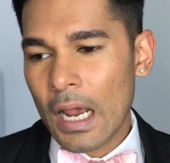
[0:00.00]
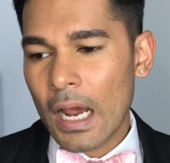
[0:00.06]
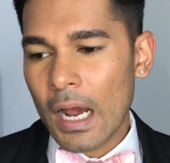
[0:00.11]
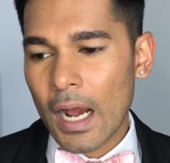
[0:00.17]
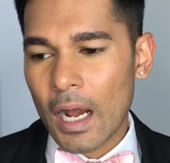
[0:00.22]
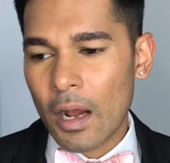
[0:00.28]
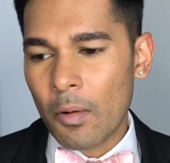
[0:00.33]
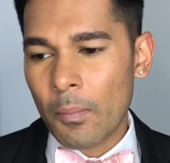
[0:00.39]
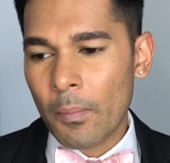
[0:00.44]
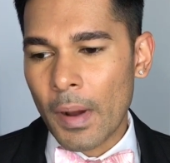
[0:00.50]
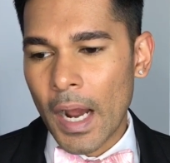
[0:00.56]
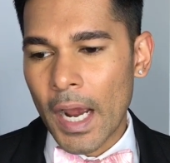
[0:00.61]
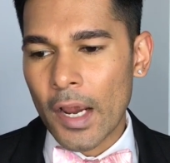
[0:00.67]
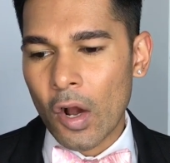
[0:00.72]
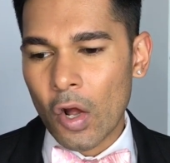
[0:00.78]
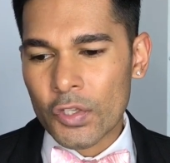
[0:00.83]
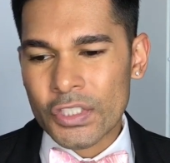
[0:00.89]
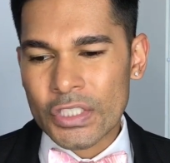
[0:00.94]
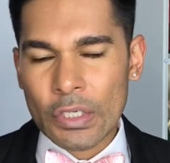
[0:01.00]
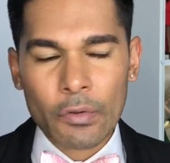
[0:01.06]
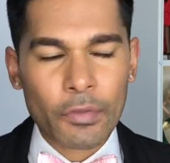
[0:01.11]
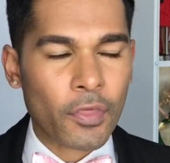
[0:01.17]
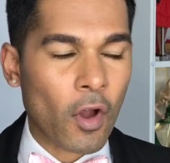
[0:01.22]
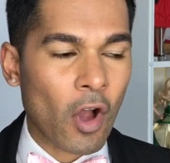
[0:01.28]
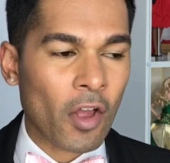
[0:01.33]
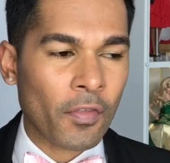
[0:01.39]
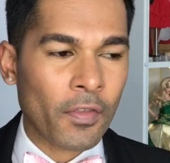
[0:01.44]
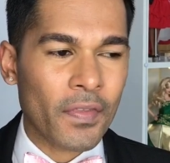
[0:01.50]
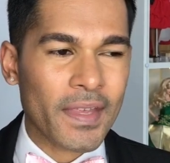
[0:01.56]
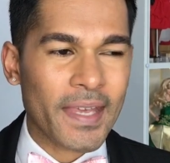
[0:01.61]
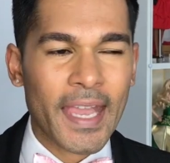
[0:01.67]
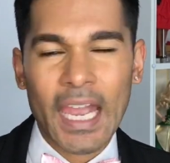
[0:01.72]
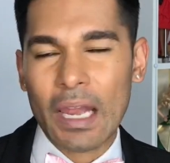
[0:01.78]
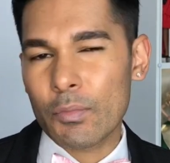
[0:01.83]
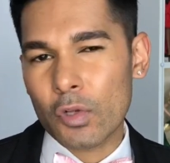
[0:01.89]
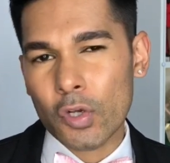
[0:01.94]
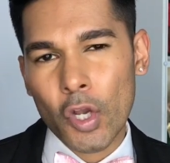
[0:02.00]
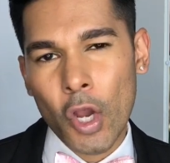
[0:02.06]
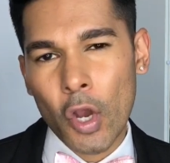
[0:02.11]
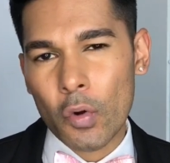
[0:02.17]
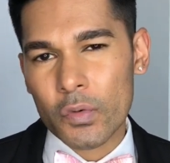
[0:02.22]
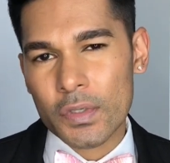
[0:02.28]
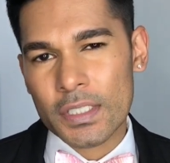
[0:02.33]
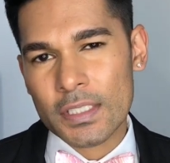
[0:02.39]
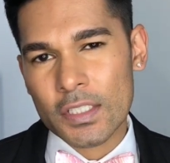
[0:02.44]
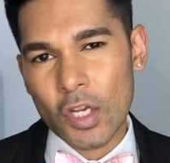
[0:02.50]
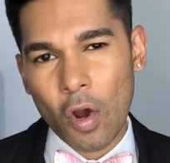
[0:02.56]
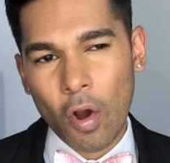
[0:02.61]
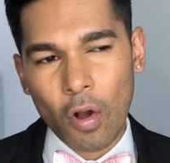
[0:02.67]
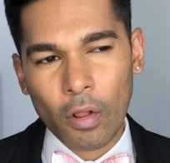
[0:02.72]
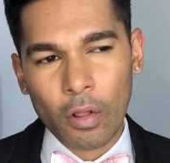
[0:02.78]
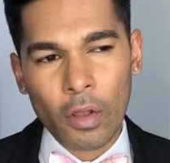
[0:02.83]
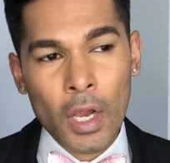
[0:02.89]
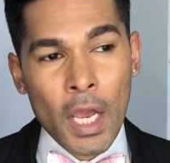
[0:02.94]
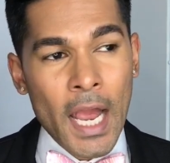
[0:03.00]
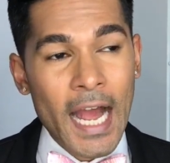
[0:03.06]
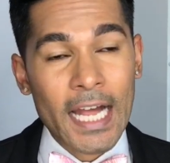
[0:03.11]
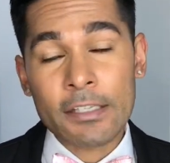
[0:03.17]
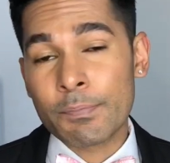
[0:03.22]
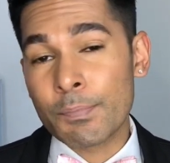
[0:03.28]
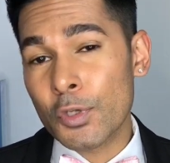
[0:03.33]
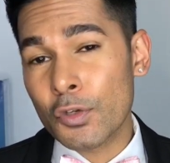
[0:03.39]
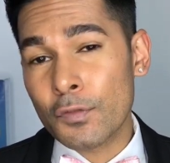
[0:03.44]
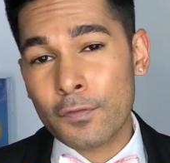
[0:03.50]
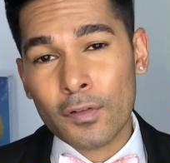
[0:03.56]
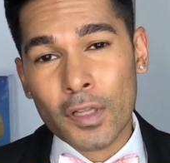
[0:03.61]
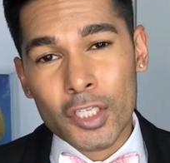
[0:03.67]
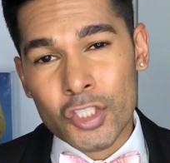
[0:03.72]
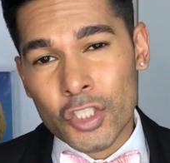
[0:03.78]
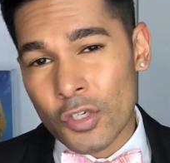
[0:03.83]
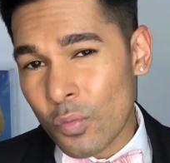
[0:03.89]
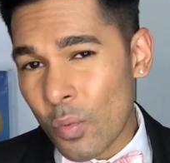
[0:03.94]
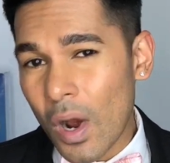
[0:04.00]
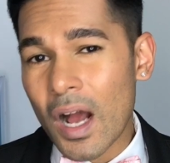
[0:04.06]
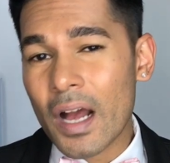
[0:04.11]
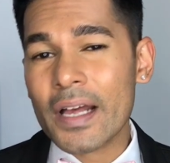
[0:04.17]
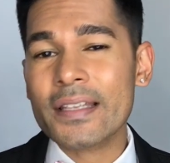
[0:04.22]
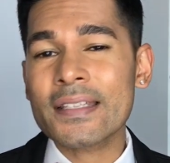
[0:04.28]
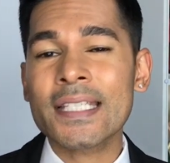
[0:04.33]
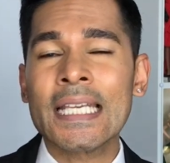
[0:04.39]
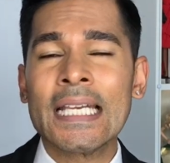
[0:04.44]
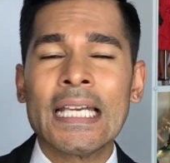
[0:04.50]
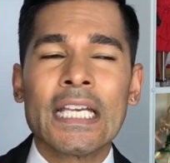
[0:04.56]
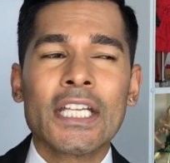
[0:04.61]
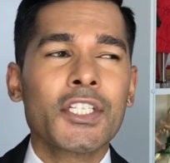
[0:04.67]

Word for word: Um, I also thought that the camel coat doll, as beautiful as she was,